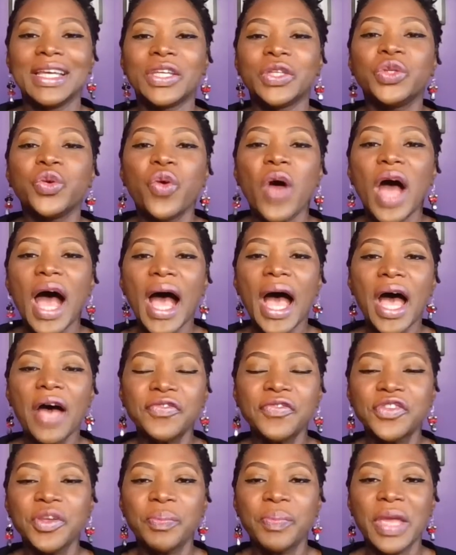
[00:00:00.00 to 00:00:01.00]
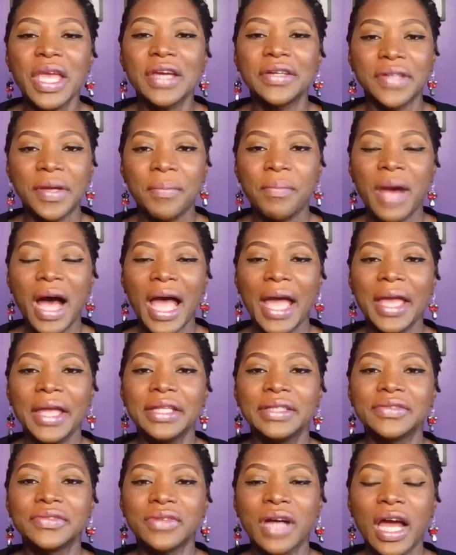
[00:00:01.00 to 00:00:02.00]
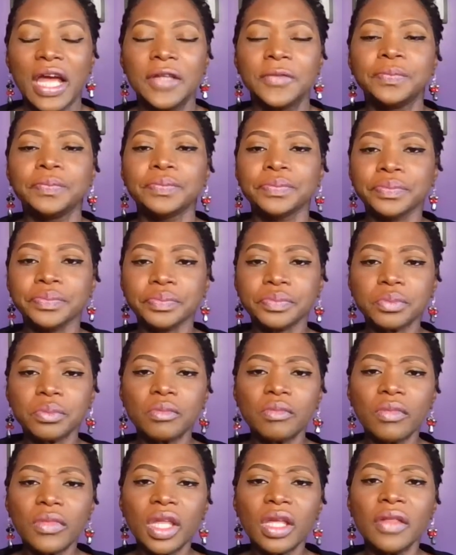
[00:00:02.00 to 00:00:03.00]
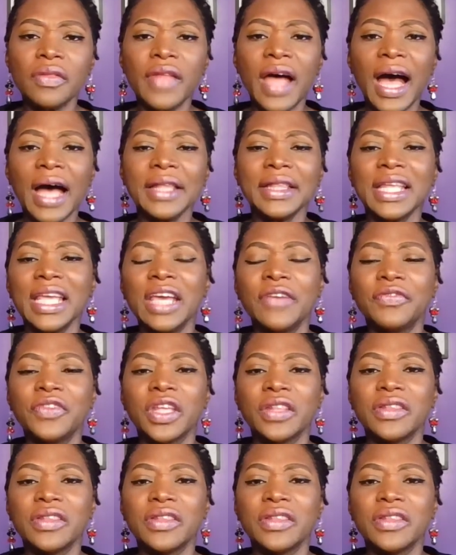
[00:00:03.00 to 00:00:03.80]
You have to bear in mind, right, that if the